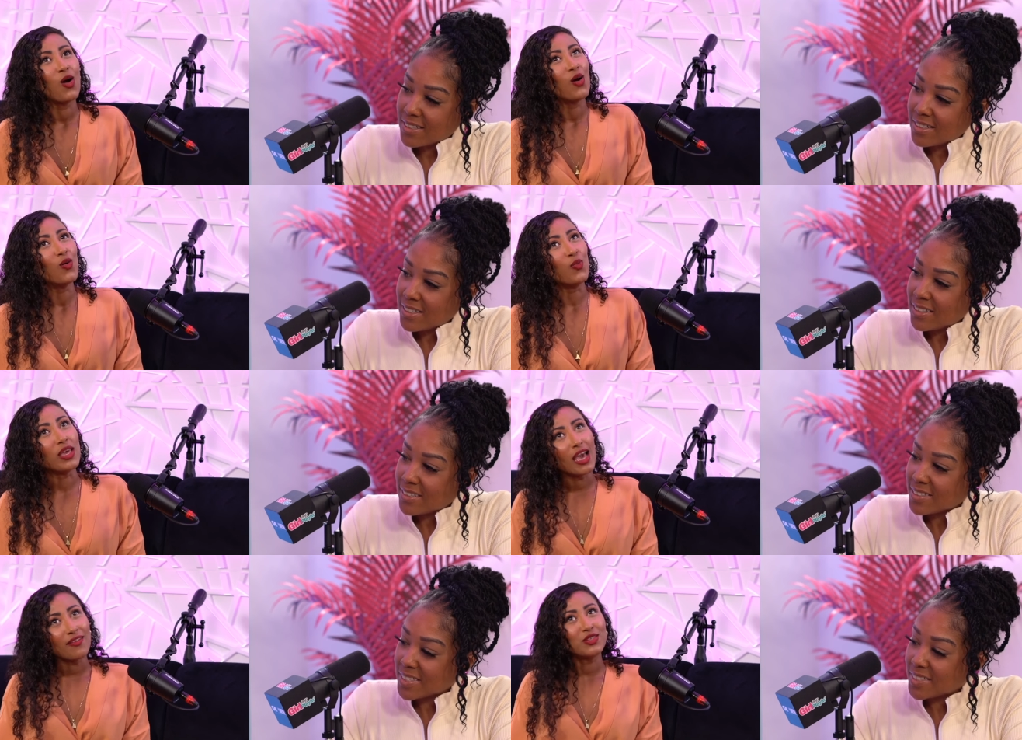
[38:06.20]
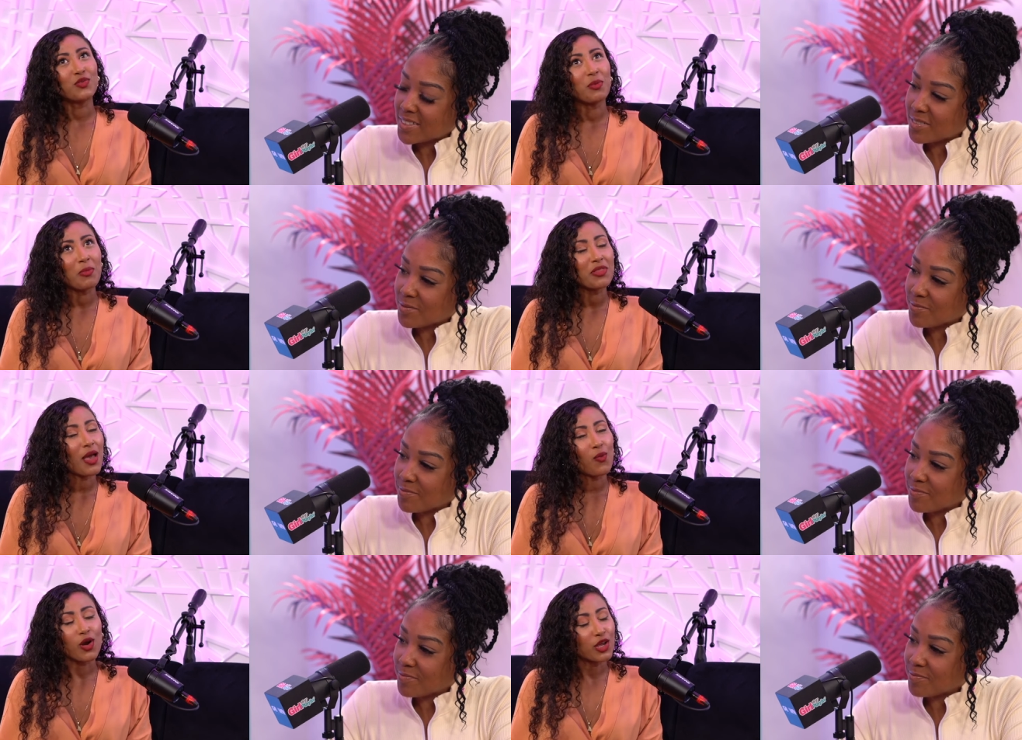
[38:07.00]
Speaker 1: we have to remember
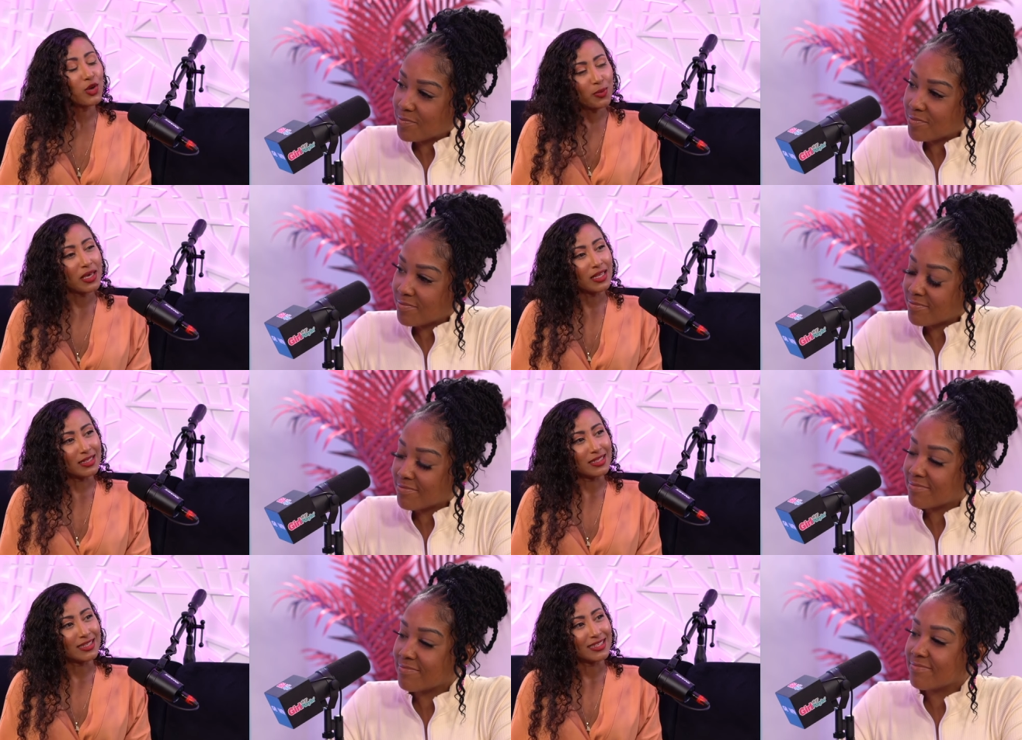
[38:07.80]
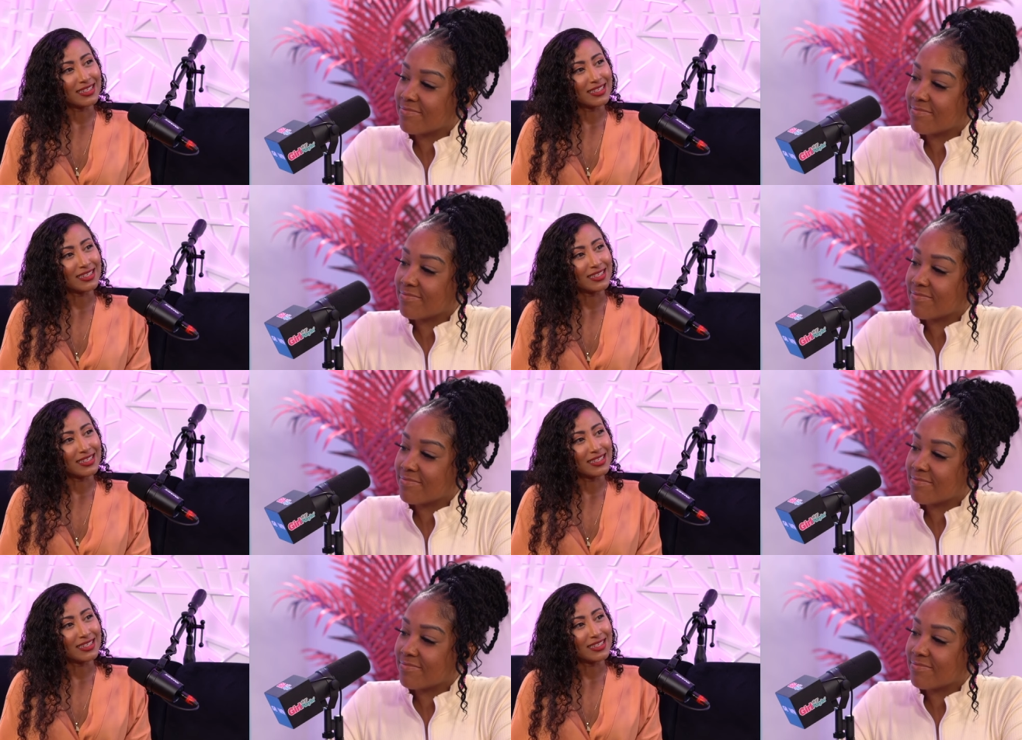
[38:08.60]
that we're humans.